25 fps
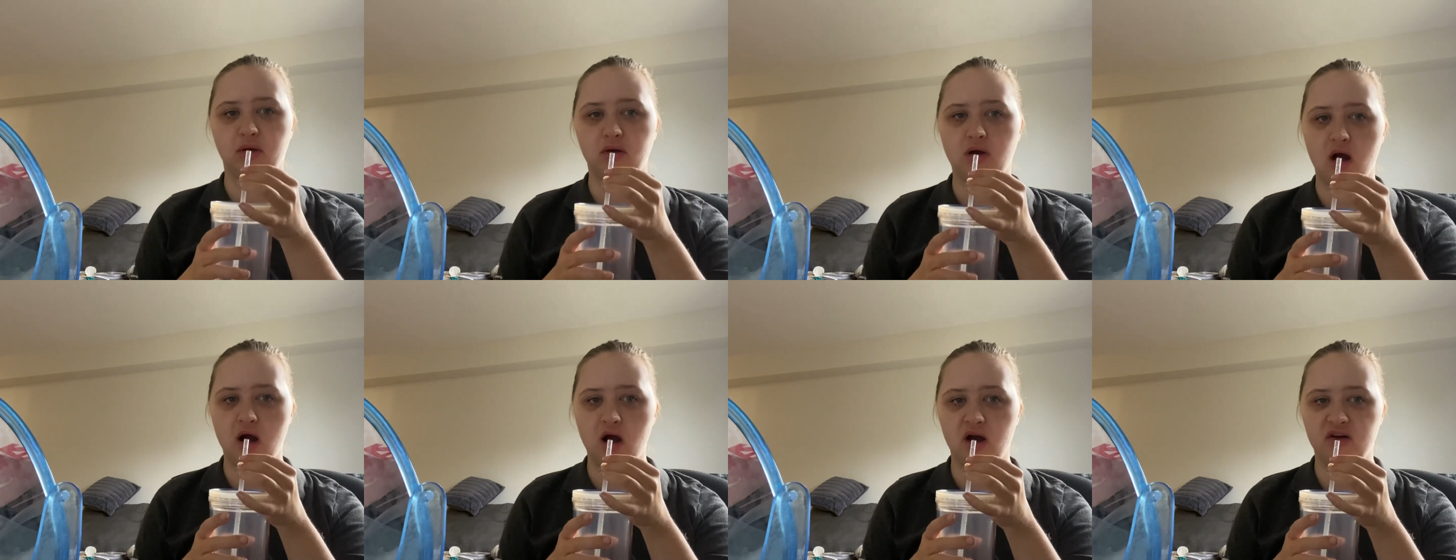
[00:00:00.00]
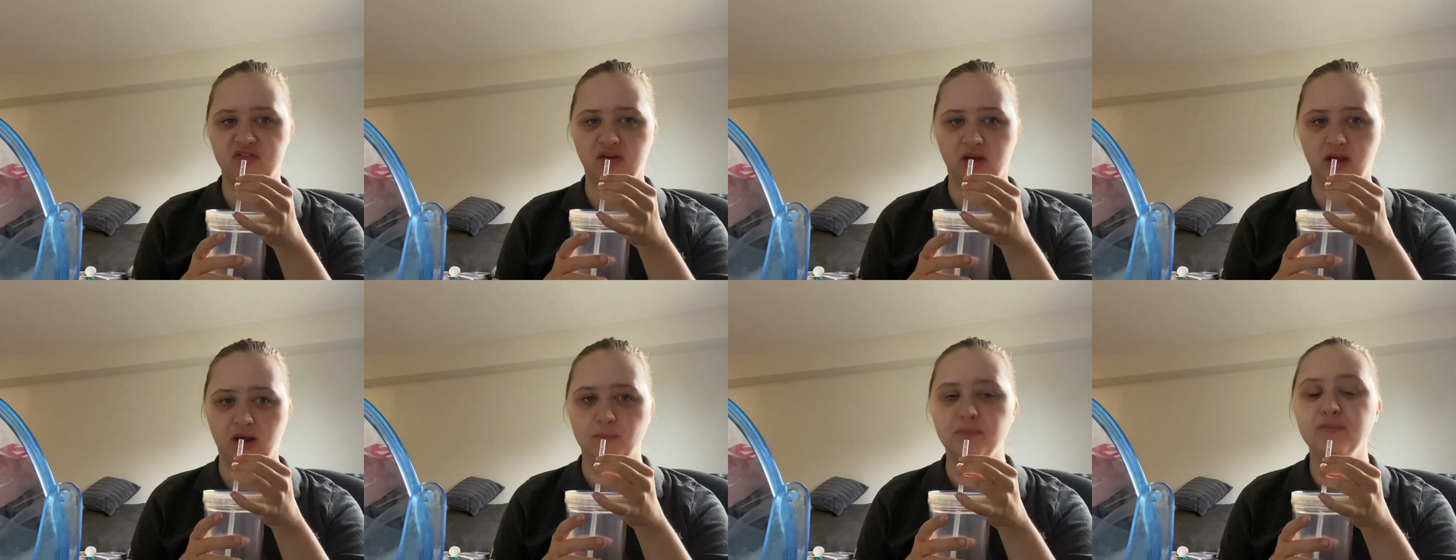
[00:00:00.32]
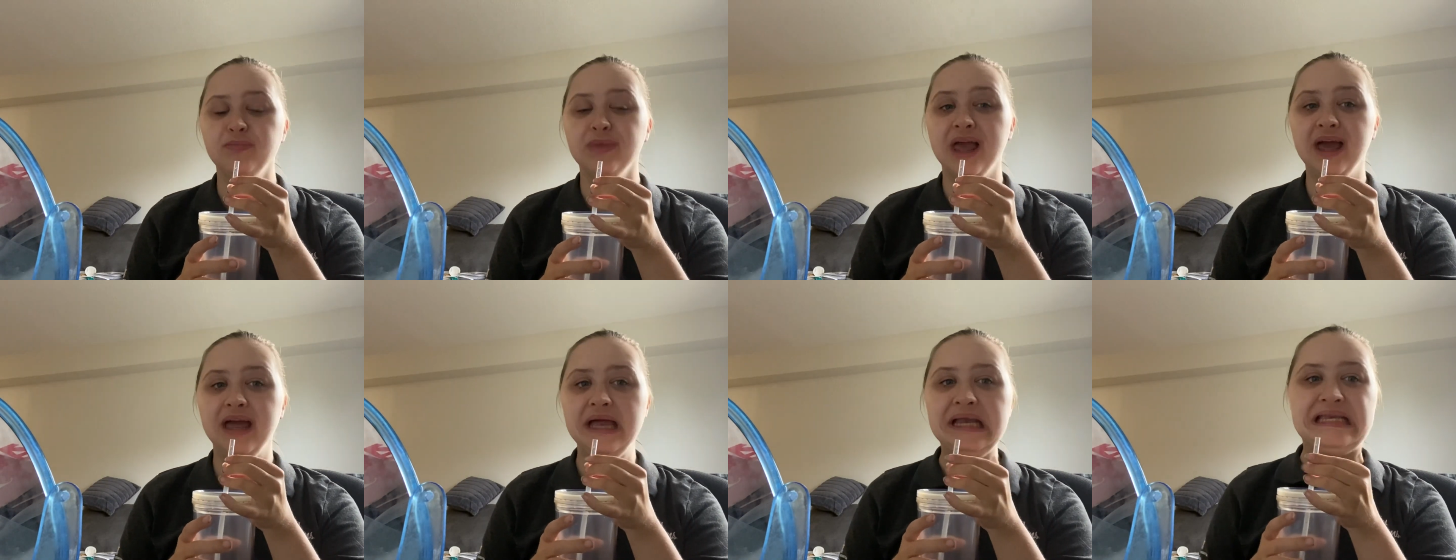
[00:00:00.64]
coffee.
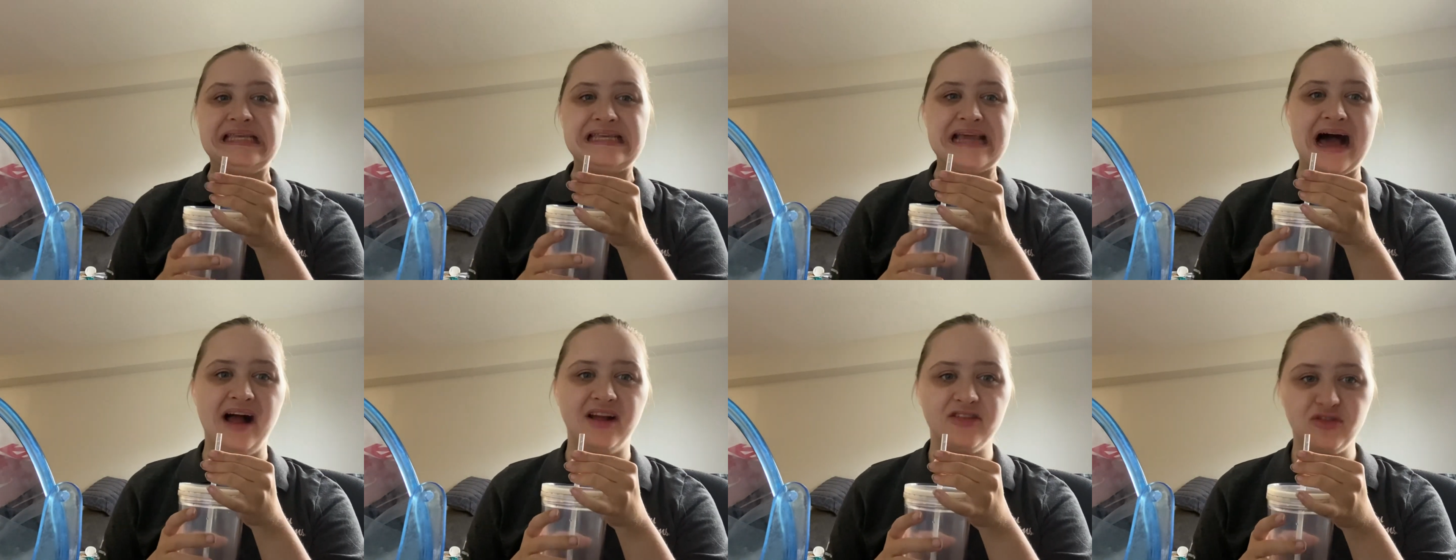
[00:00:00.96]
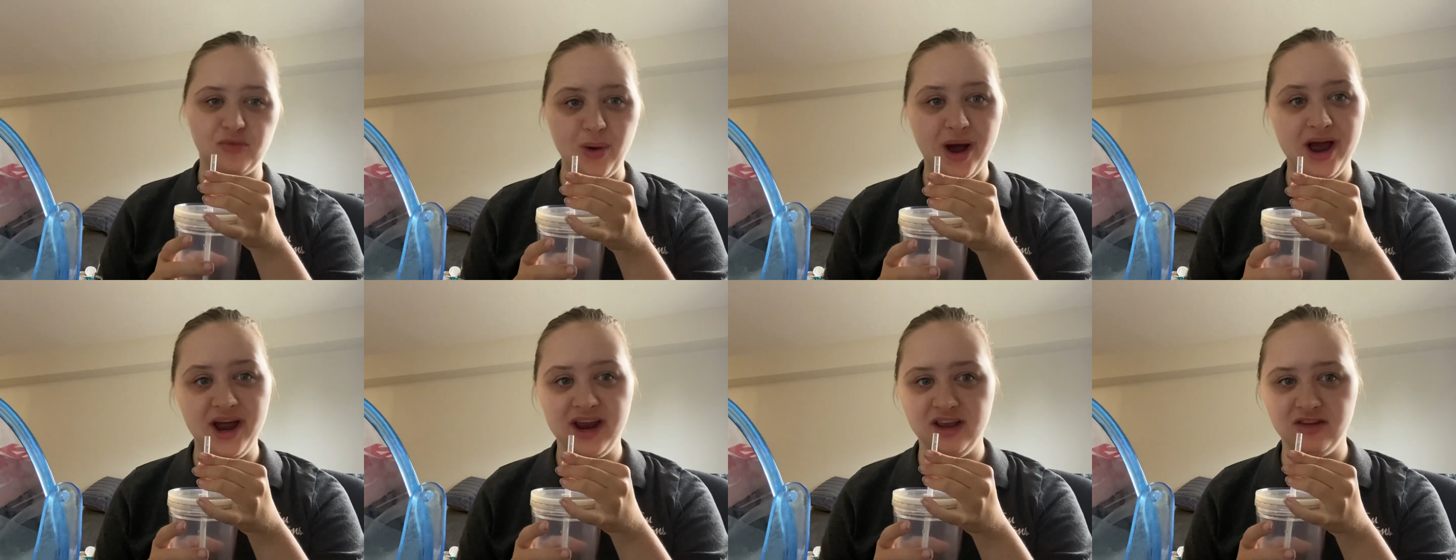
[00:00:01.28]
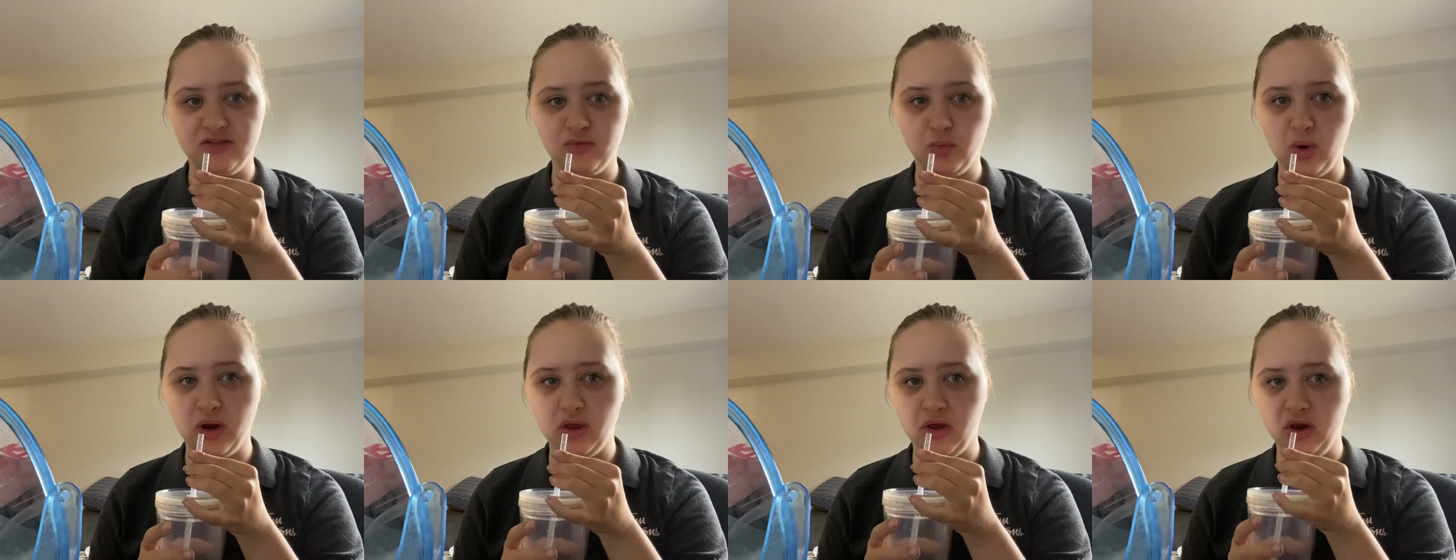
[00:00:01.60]
That's why
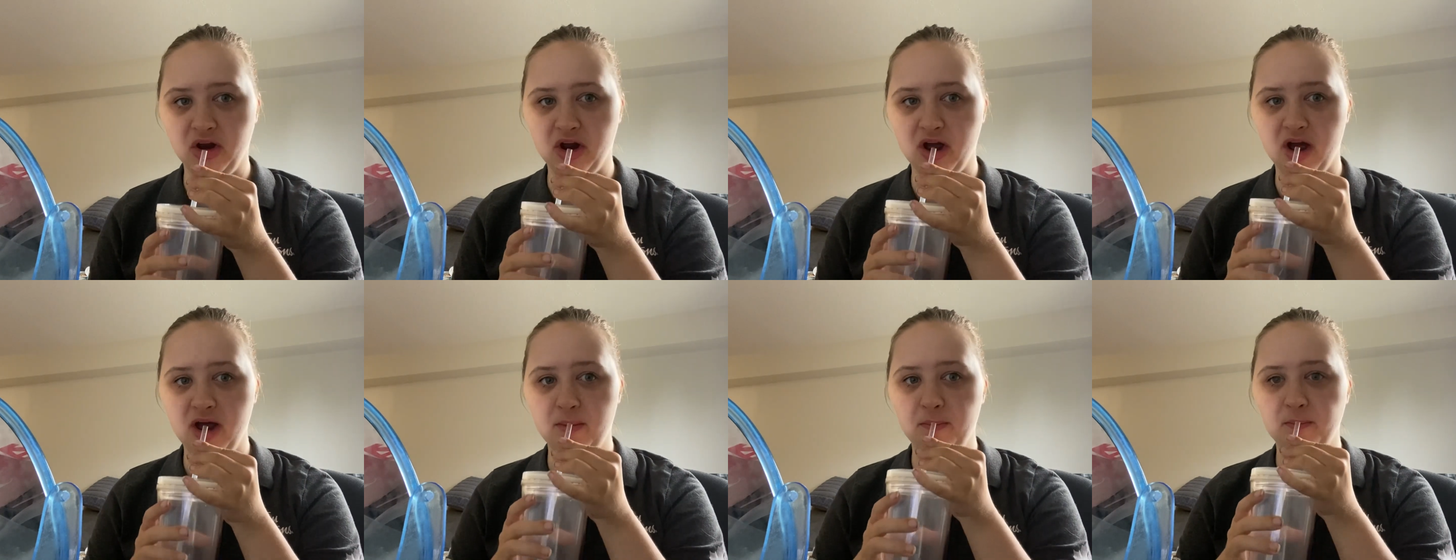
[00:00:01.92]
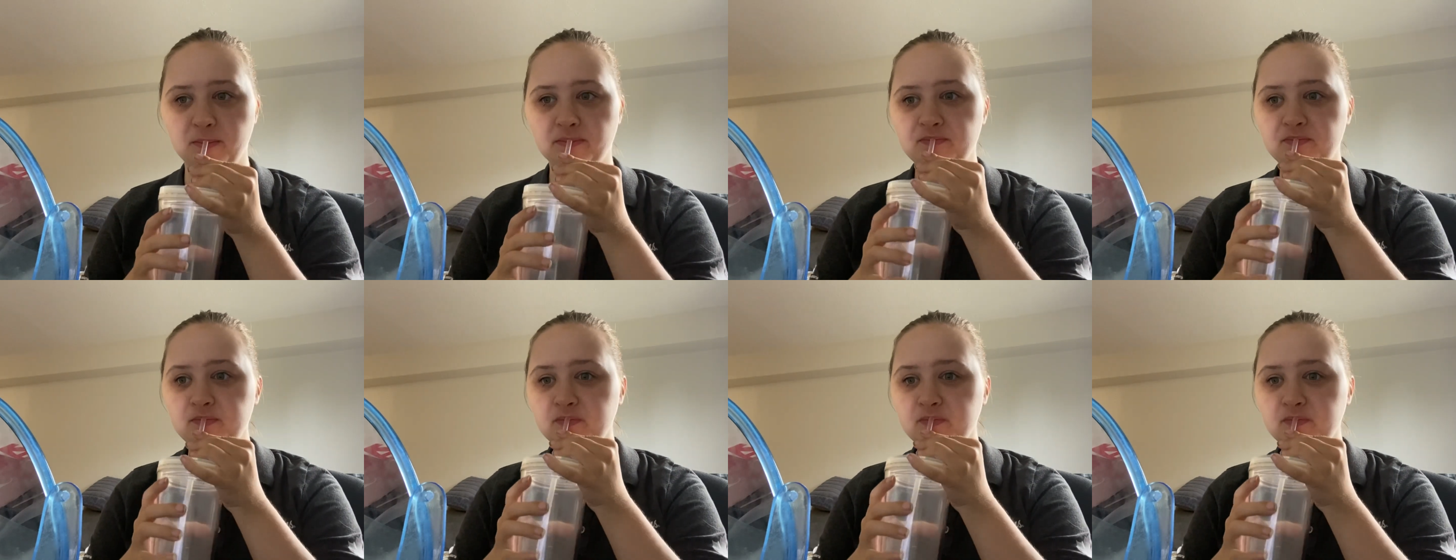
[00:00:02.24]
it's really good.